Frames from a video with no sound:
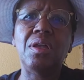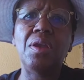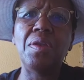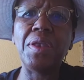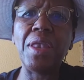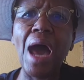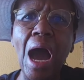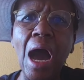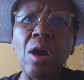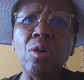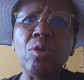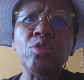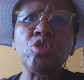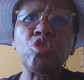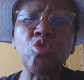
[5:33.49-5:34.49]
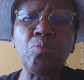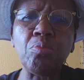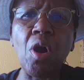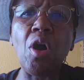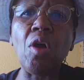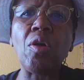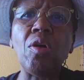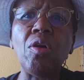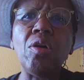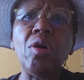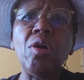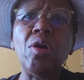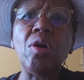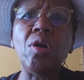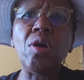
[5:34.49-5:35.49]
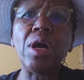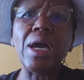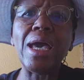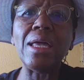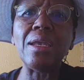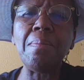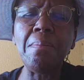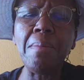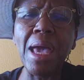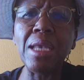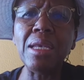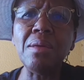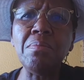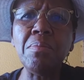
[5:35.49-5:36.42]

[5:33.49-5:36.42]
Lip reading: Now, tomorrow, and many,